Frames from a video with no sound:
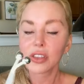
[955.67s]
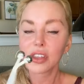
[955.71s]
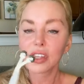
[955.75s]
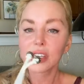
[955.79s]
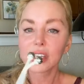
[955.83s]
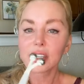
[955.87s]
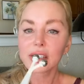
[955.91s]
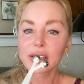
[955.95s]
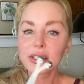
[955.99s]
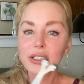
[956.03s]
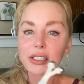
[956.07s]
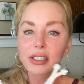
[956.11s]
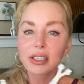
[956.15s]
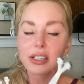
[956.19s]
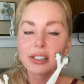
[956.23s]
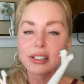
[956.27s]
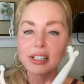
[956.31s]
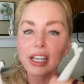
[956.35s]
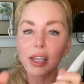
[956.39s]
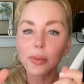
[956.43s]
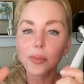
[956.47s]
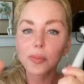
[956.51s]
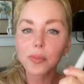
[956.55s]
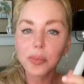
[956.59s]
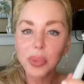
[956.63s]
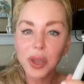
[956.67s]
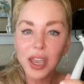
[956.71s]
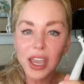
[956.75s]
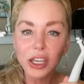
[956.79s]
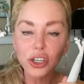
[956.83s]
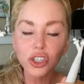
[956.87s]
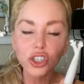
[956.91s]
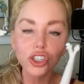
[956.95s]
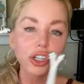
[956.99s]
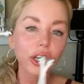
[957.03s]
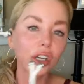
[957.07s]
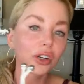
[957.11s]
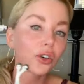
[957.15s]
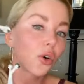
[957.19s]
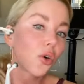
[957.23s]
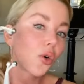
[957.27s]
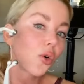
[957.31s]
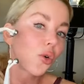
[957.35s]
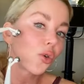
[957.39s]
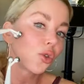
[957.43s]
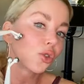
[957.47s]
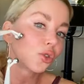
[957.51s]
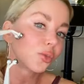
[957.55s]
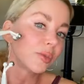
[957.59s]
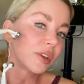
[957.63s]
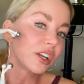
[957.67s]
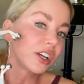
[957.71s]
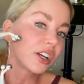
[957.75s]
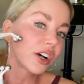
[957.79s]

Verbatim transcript: This is a pinch and hold